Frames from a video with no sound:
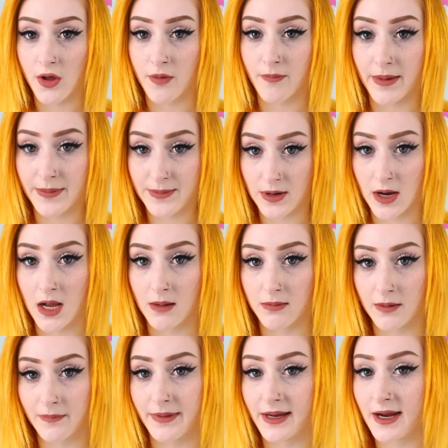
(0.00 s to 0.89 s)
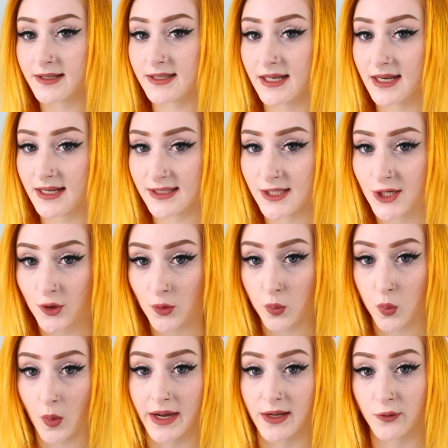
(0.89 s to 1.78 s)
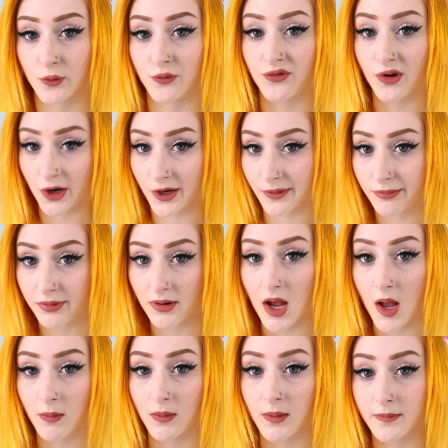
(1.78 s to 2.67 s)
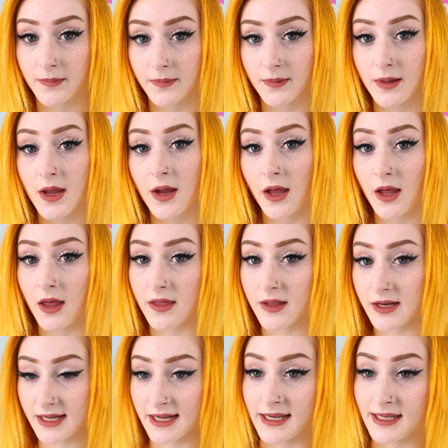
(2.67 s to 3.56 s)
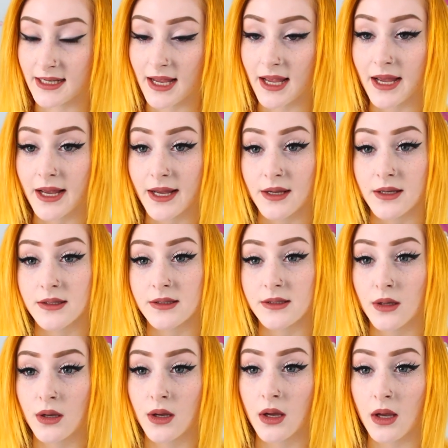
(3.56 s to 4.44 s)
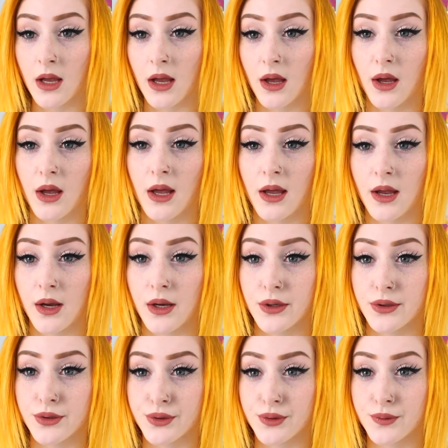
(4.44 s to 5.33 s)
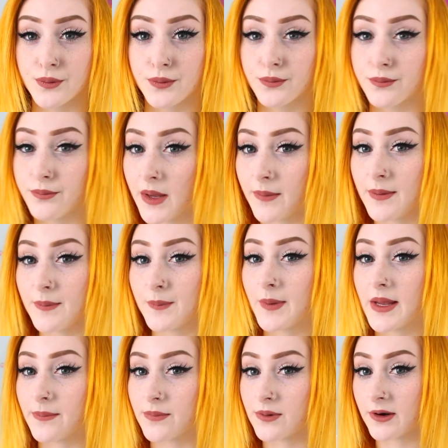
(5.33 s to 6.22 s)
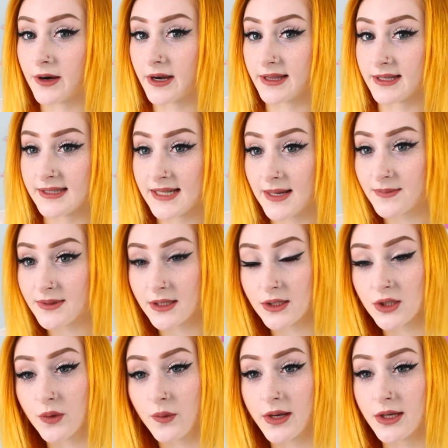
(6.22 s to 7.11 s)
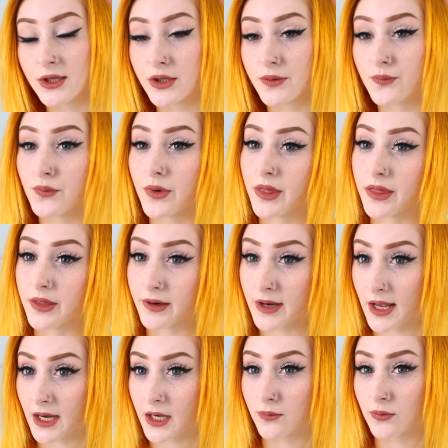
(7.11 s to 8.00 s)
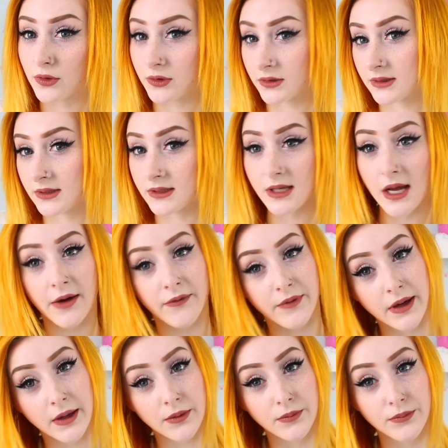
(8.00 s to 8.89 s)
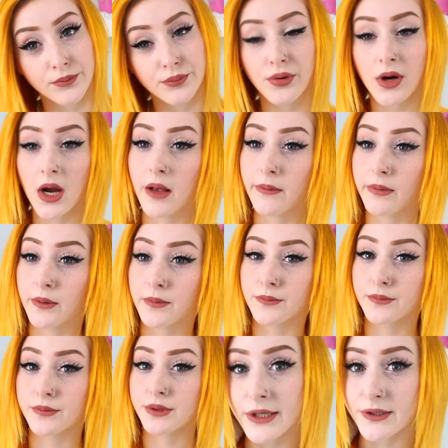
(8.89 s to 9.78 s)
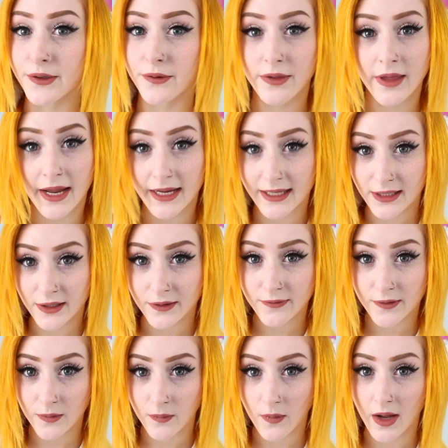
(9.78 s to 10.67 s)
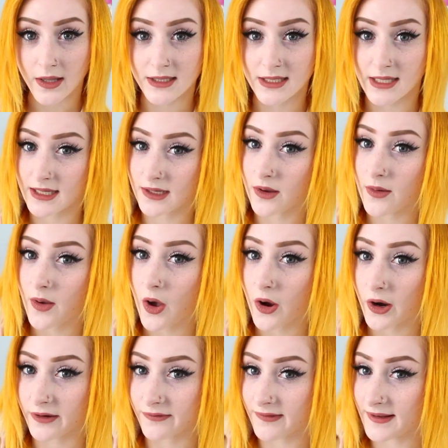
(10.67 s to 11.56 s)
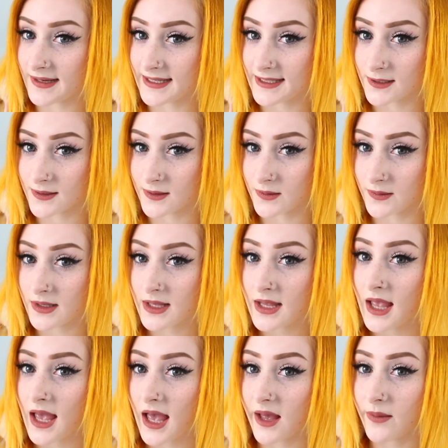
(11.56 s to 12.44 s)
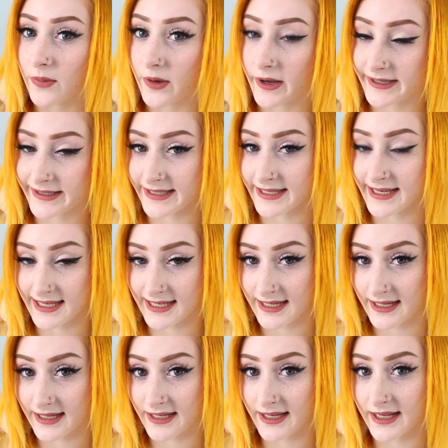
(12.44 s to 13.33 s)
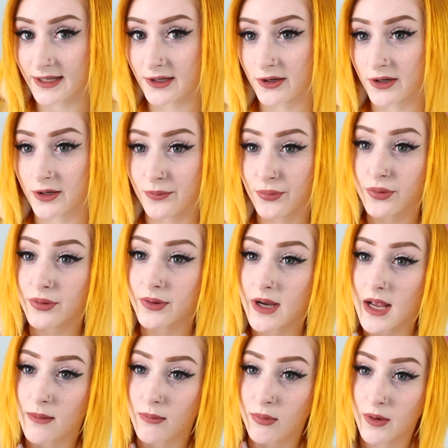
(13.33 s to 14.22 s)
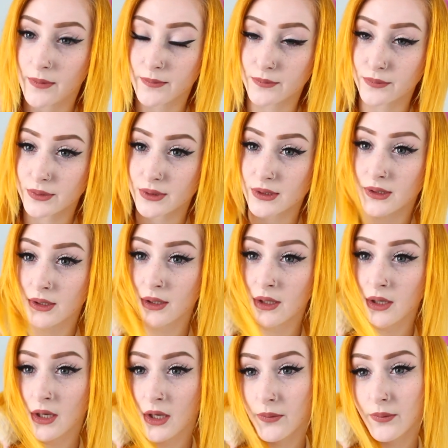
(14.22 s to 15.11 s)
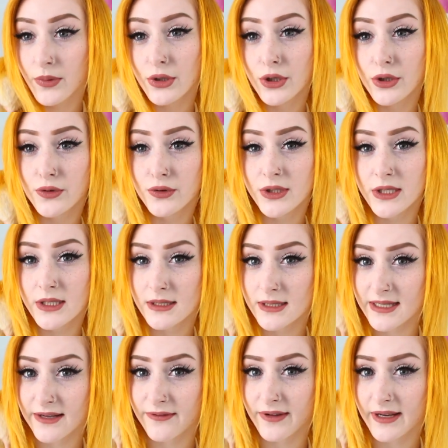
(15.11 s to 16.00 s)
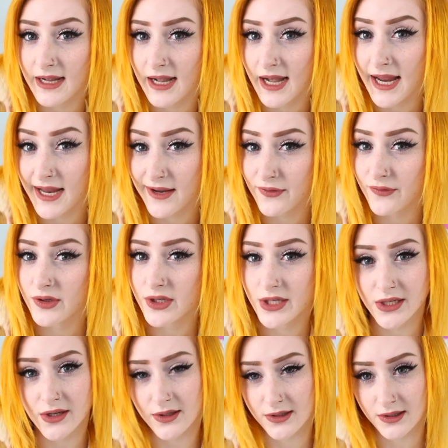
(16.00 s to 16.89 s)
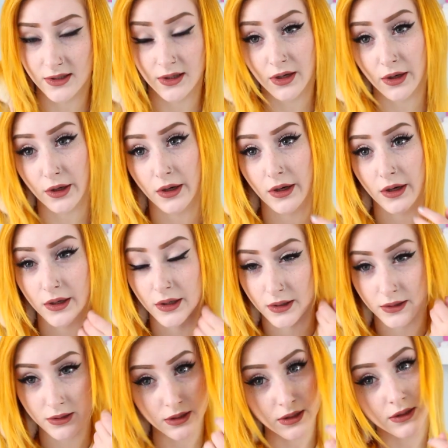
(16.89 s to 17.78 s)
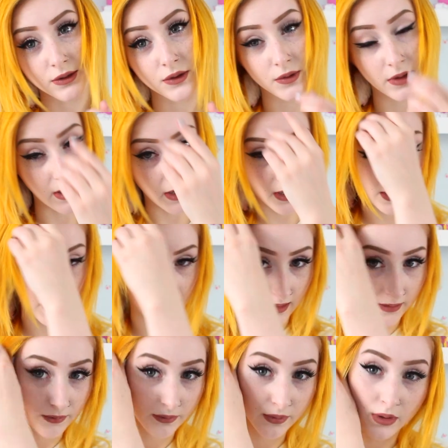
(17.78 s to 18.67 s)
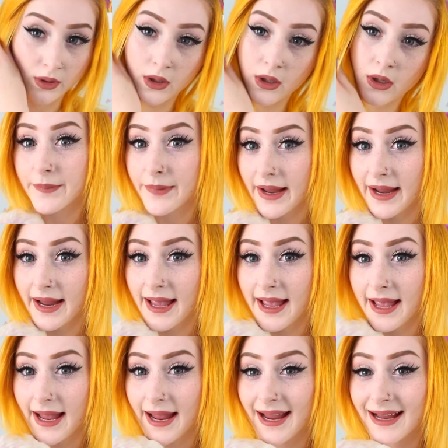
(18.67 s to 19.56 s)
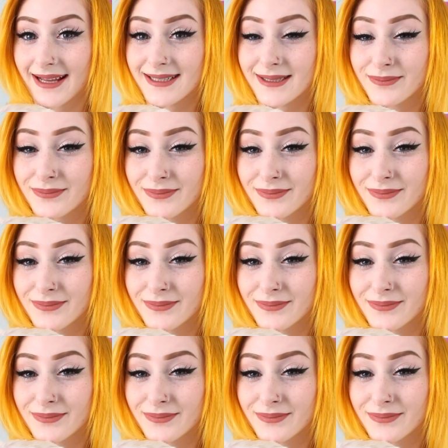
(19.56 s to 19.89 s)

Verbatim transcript: my problem because it is a quite rare problem that Nia has and maybe people are in the same situation with their animals having problems so thank you for watching our video about Nia and her problems but you know she's living life she doesn't care and she's okay bye guys